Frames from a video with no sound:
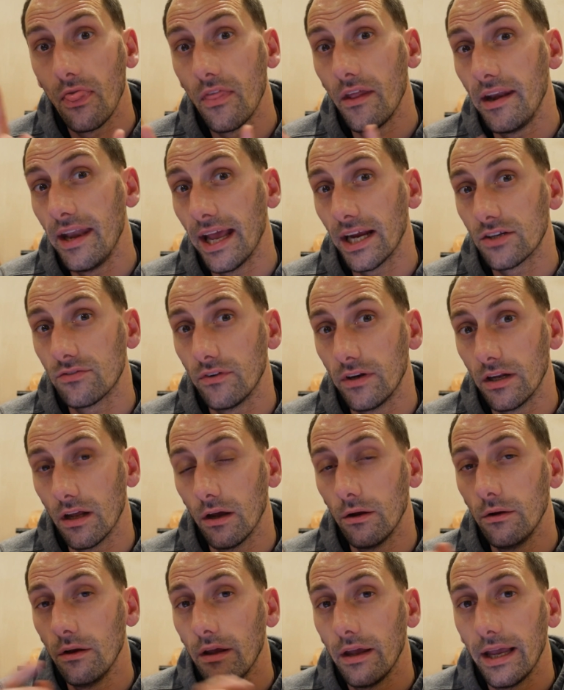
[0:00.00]
the next
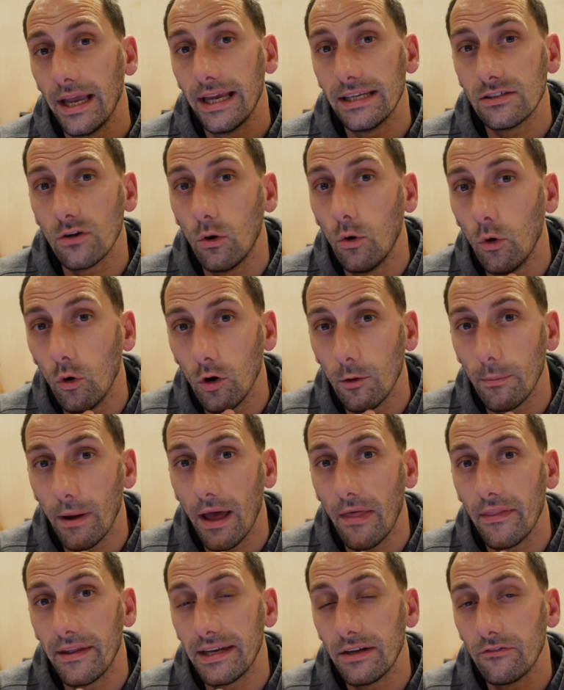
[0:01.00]
video is all
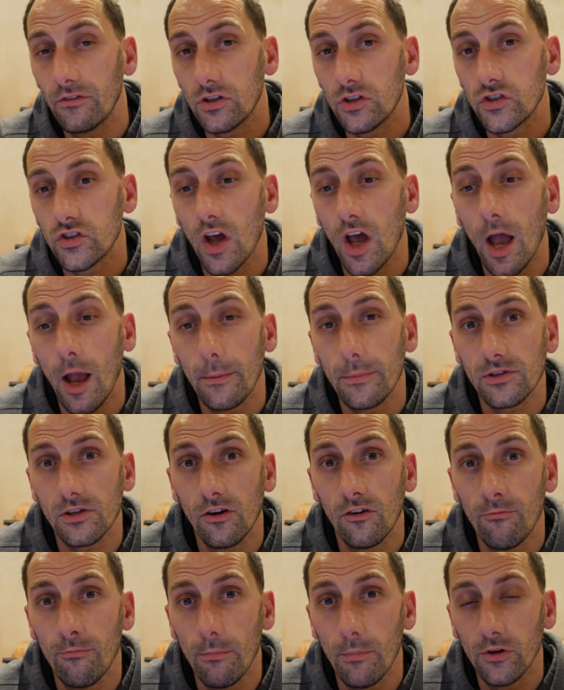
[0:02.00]
about the different types
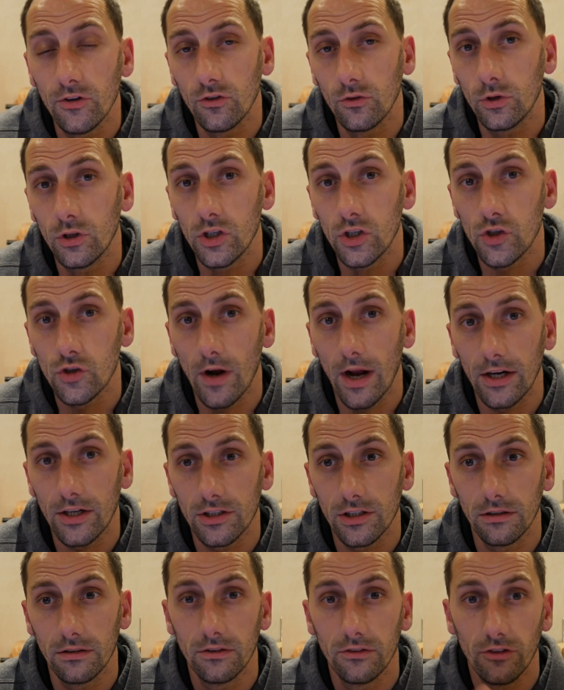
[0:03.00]
of muscle
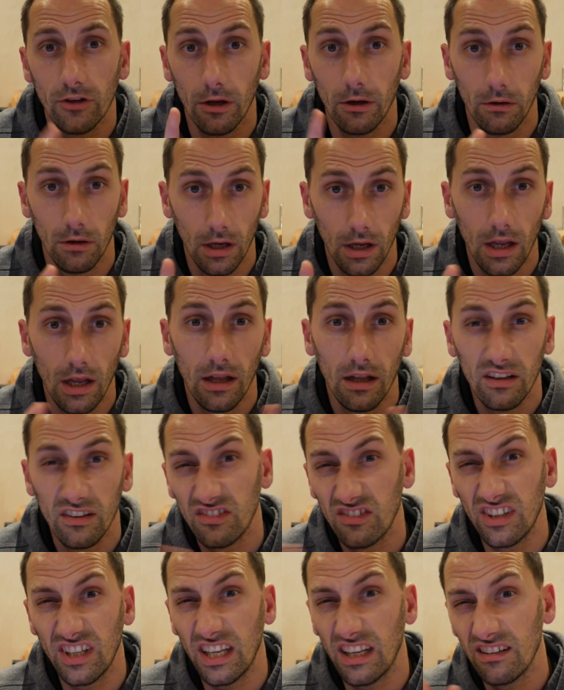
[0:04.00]
contraction. So
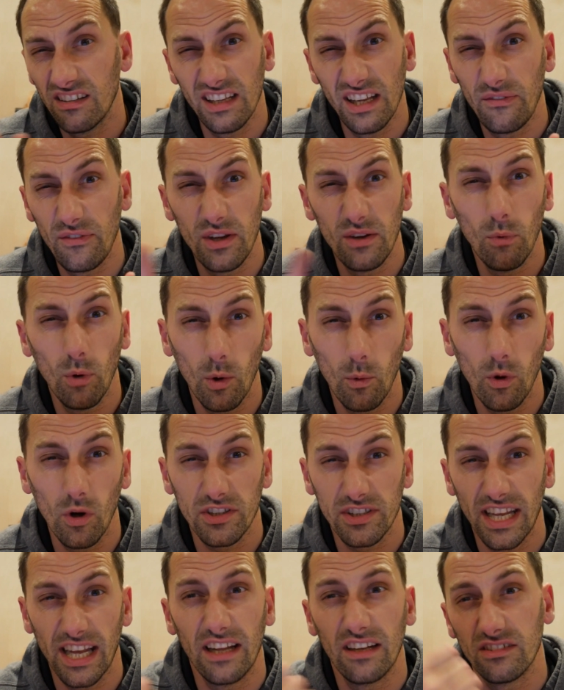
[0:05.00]
if you want to
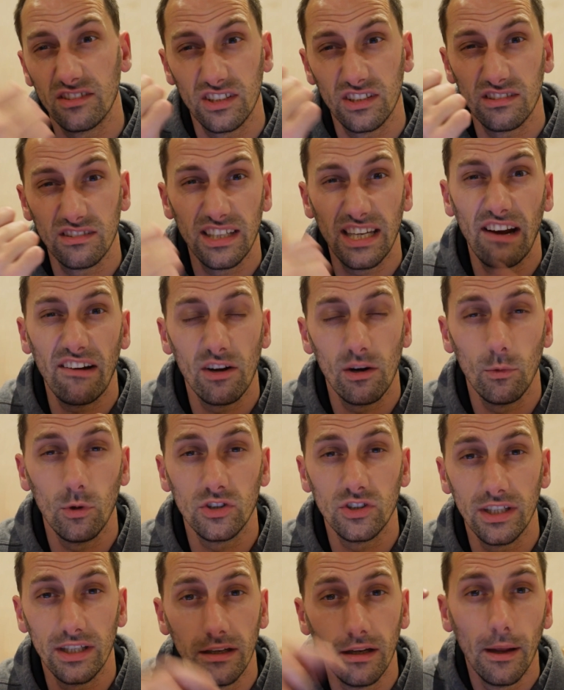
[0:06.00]
watch that, just carry on
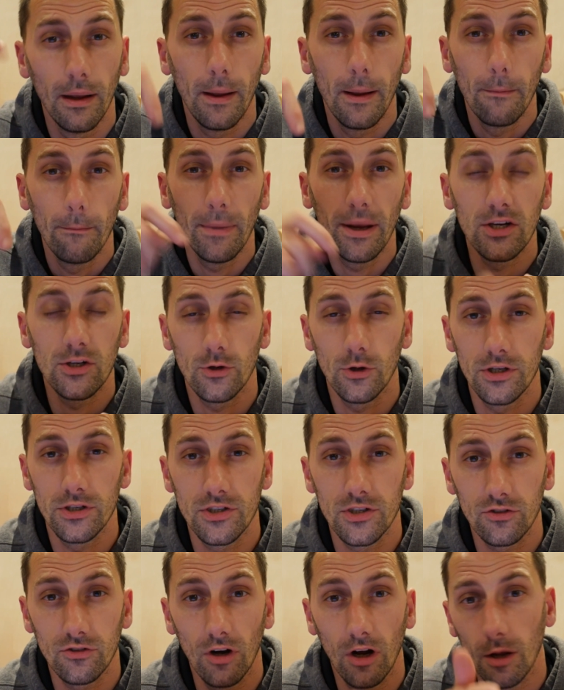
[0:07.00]
watching. Make sure you
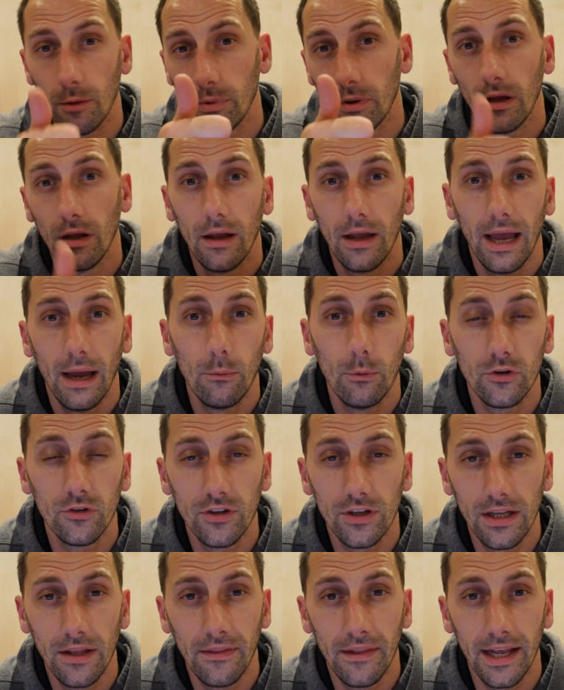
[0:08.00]
subscribe, and we'll
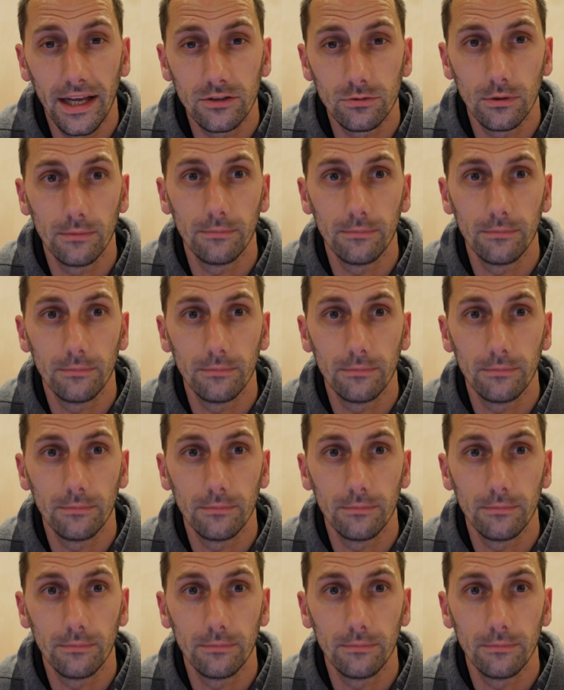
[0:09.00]
see you in the next